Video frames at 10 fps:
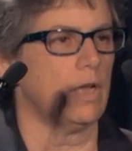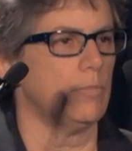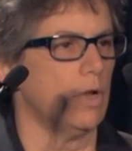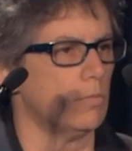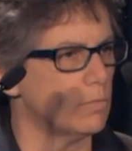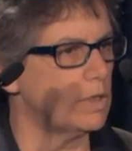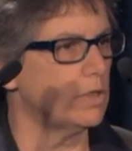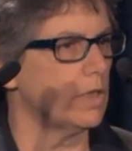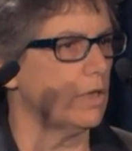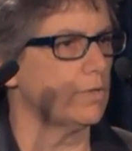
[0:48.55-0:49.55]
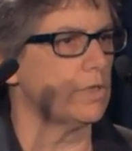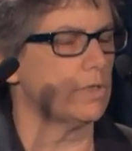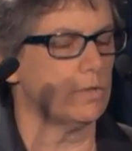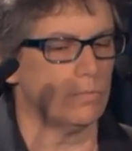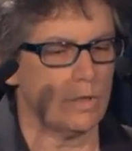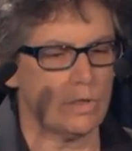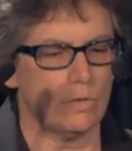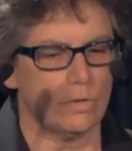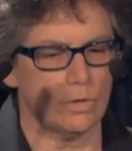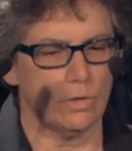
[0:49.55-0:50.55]
I'm not really a health system
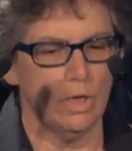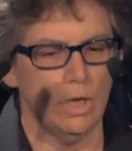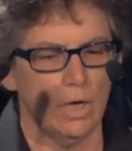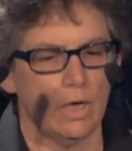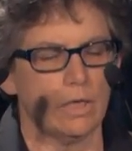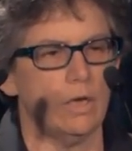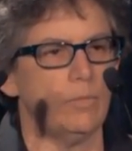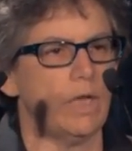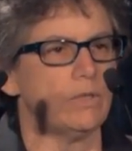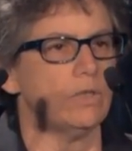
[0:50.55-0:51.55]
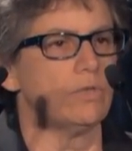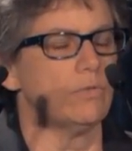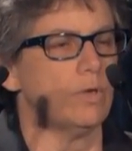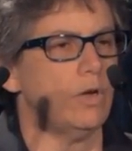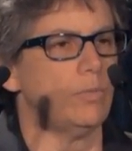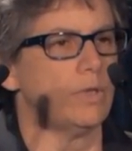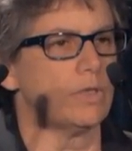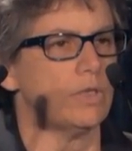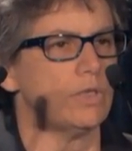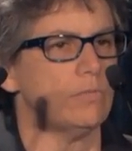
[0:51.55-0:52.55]
researcher. I come at this from a complex
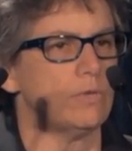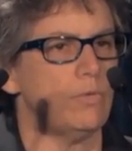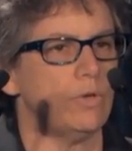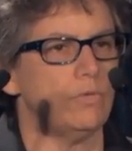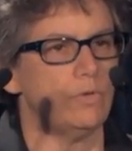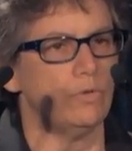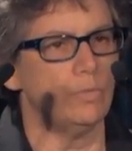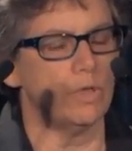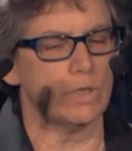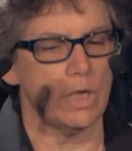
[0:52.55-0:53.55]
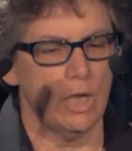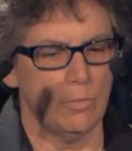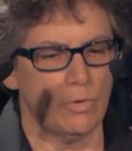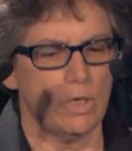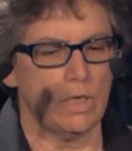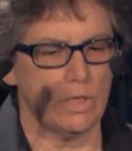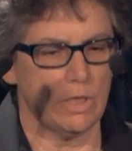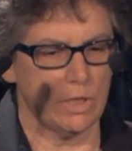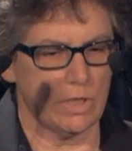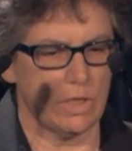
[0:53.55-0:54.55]
systems point of view, but it's pretty easy
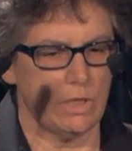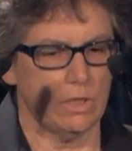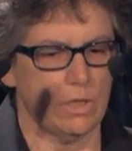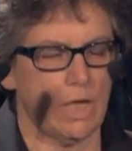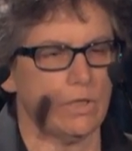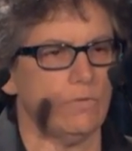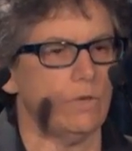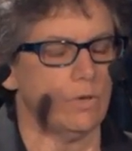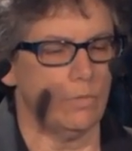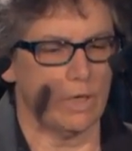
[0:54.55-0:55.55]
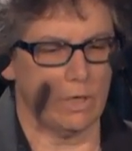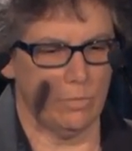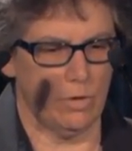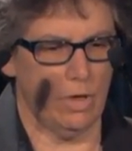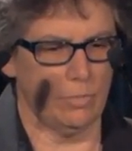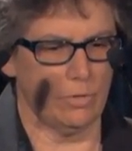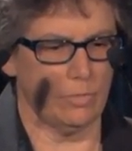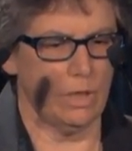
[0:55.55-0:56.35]
to see that that's a very wicked problem.